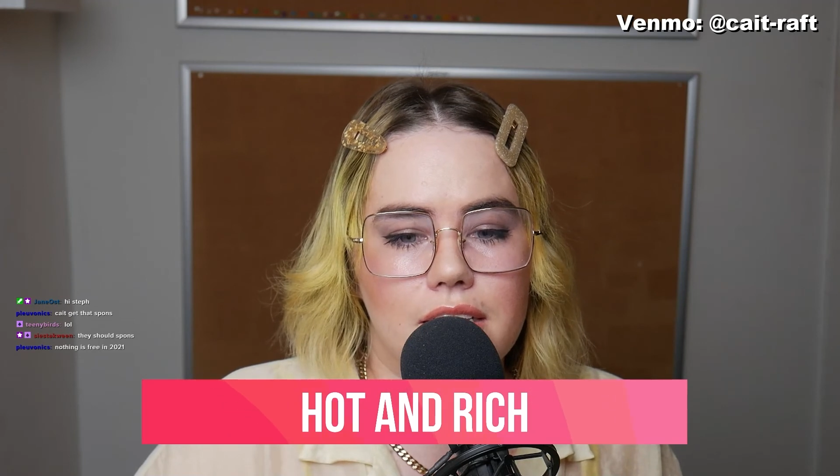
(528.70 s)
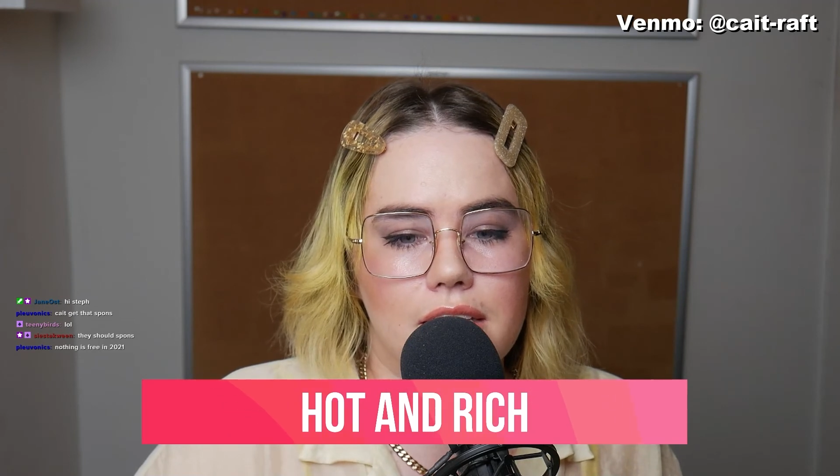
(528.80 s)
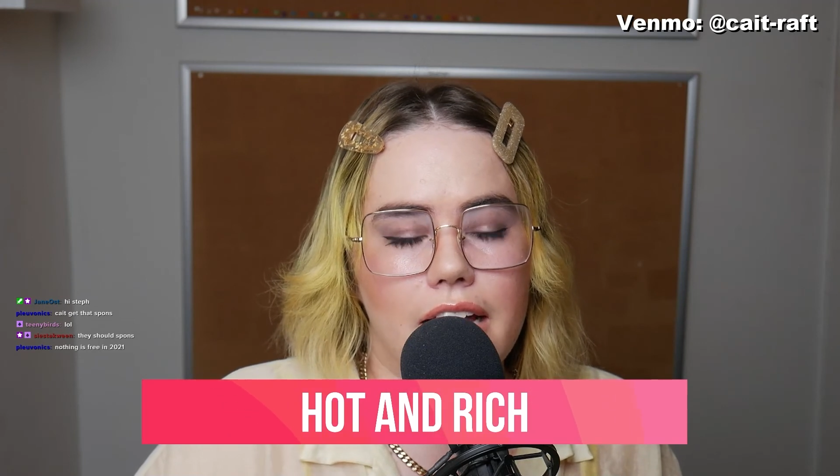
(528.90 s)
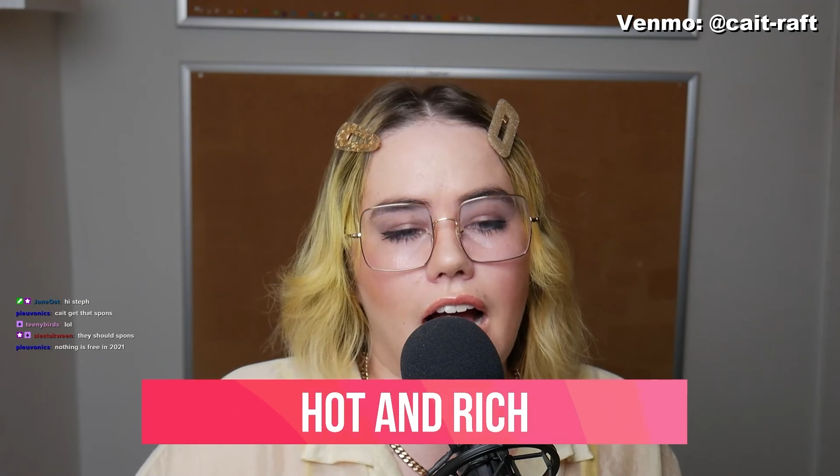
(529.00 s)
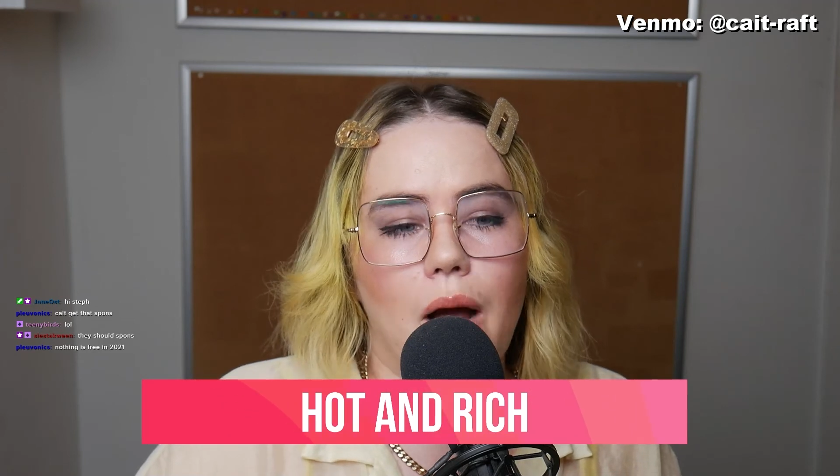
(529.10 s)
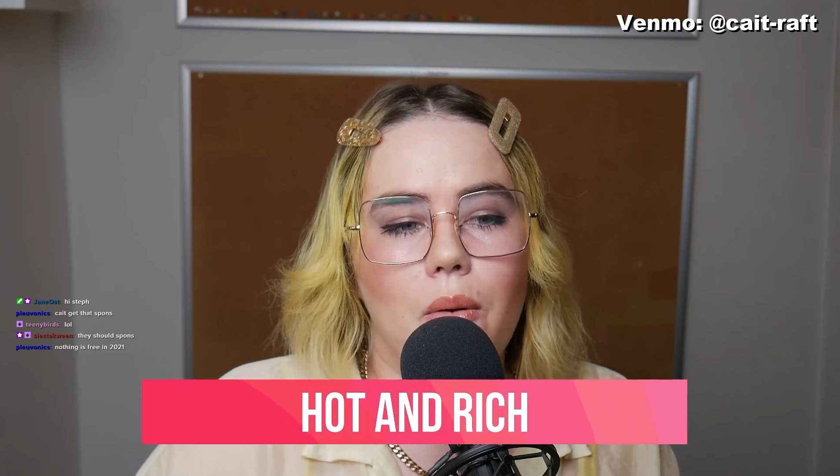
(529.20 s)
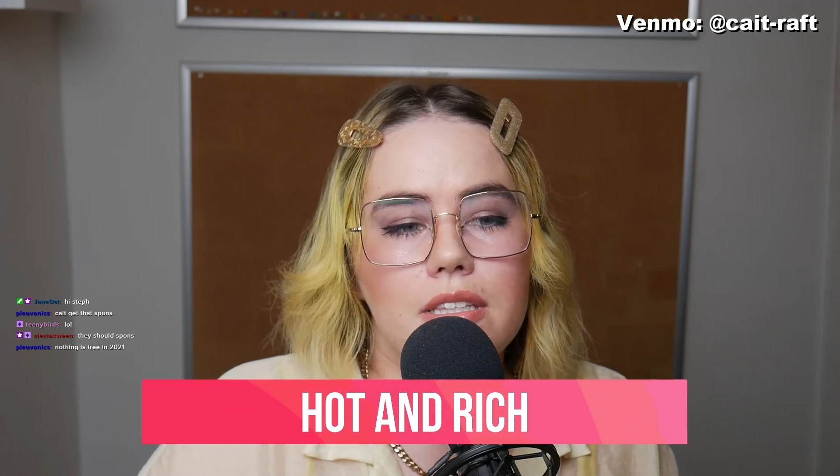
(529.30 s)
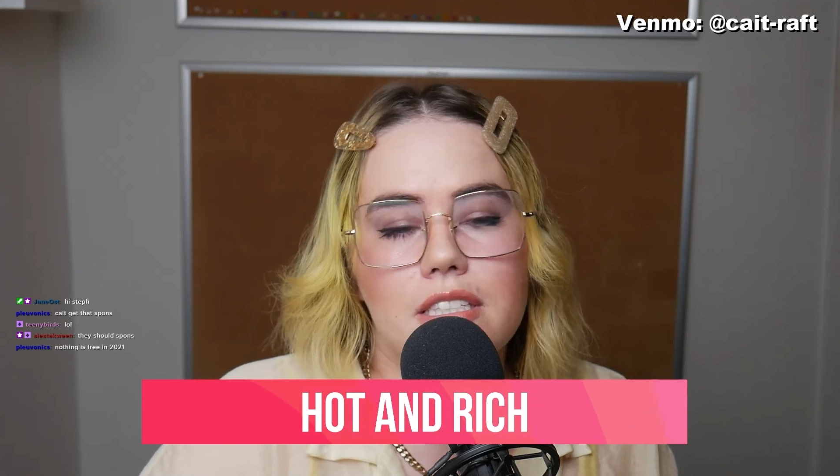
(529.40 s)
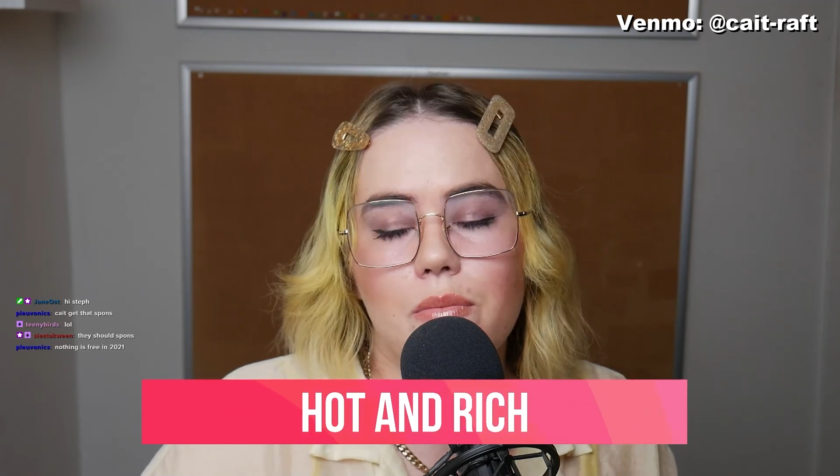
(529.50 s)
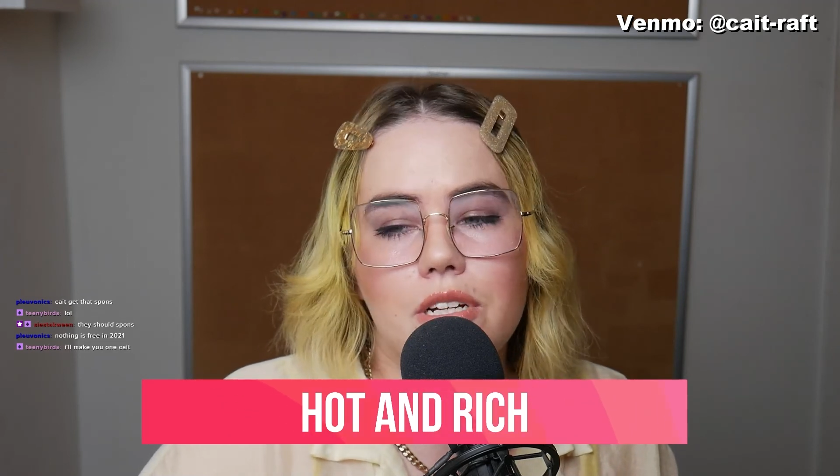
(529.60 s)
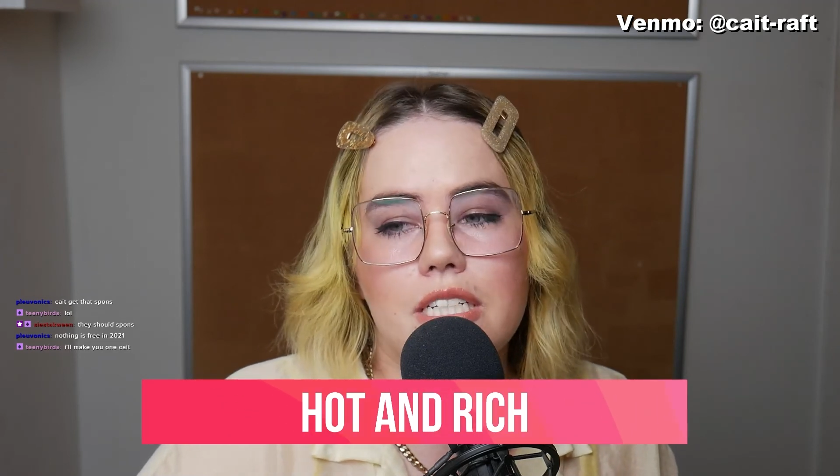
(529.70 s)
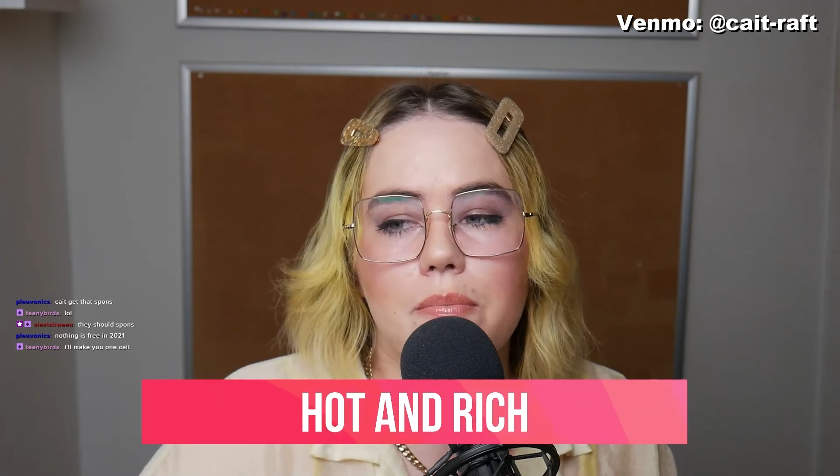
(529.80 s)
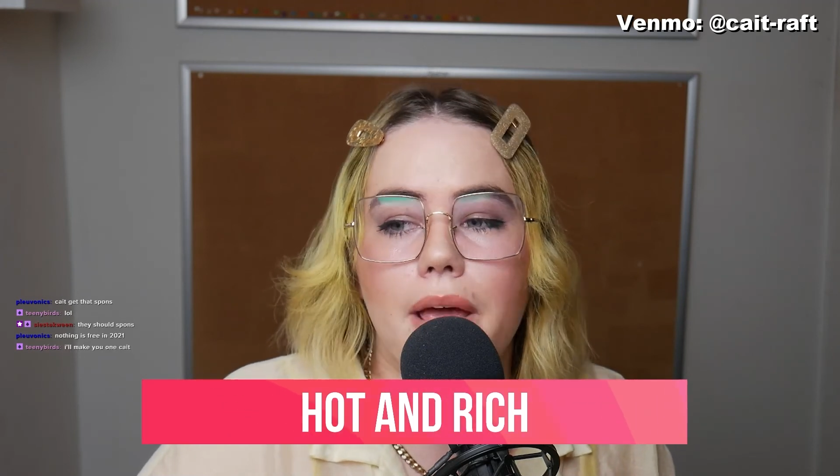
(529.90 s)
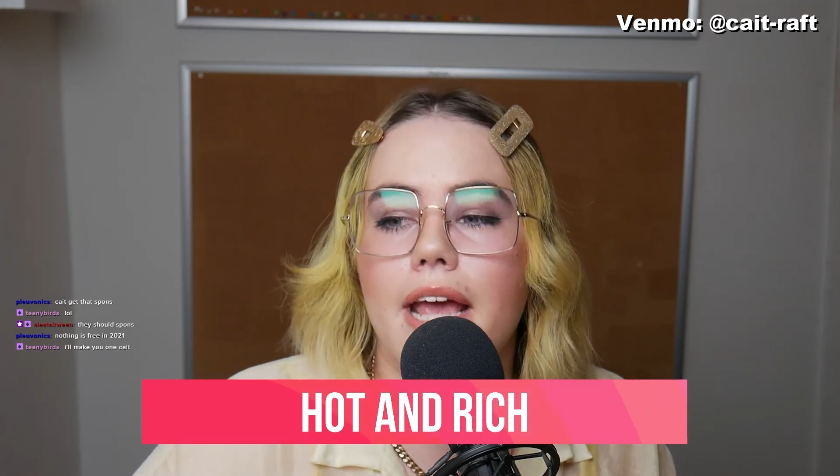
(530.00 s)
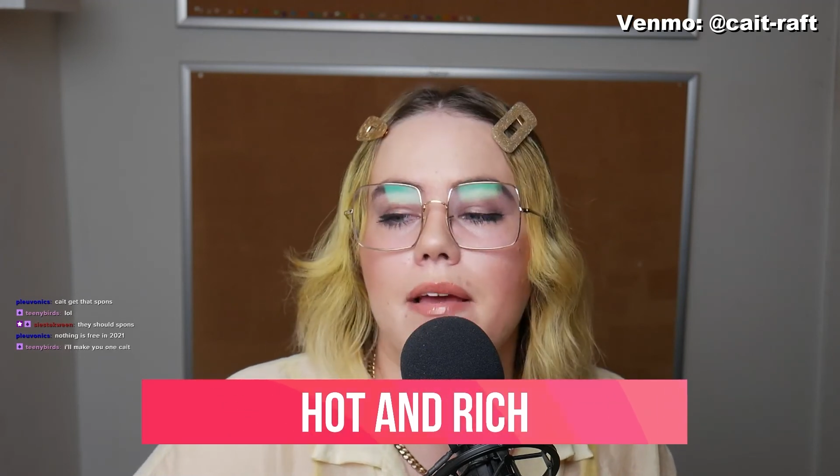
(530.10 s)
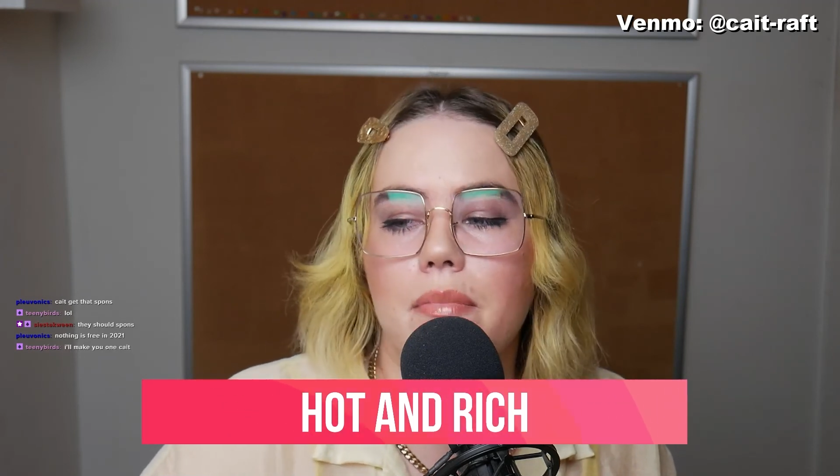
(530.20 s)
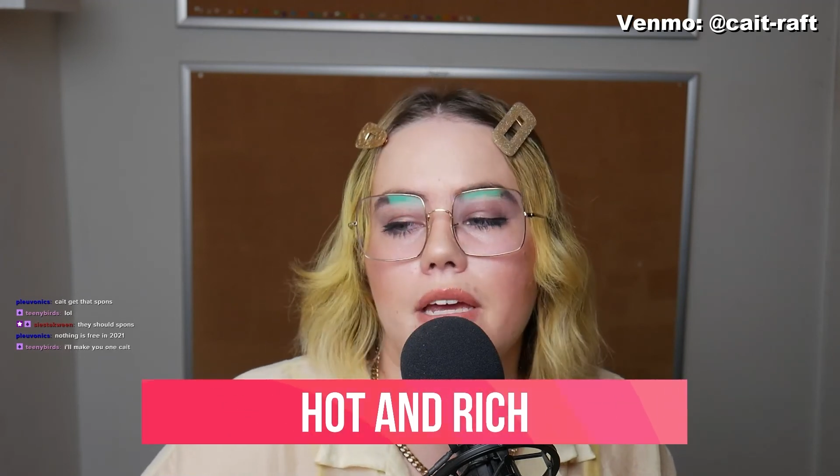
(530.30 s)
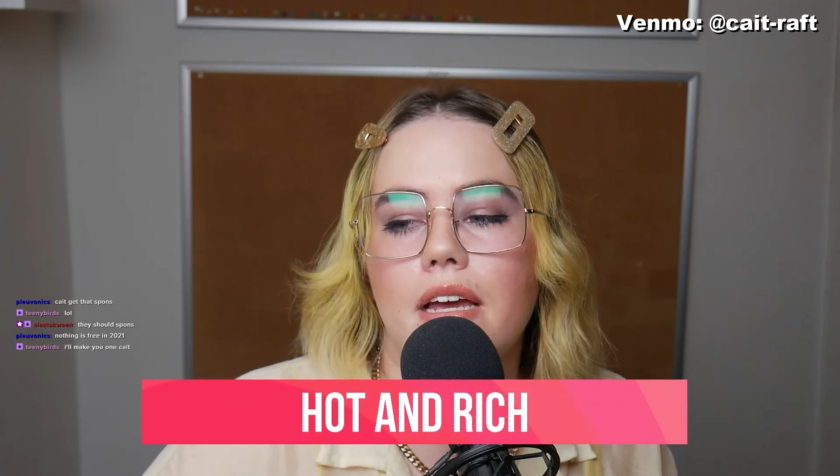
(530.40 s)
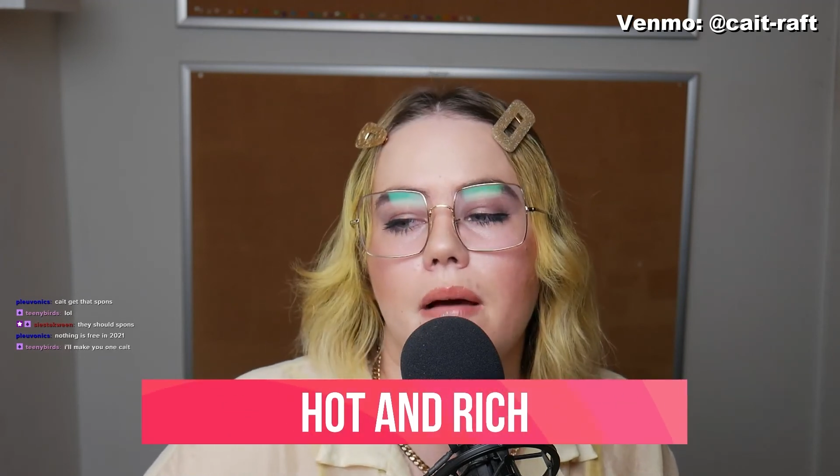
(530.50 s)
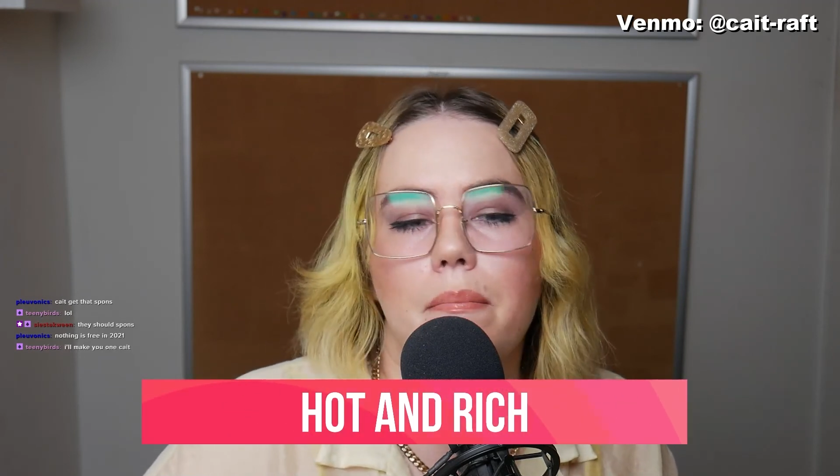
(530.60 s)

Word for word: Like I want someone to make me a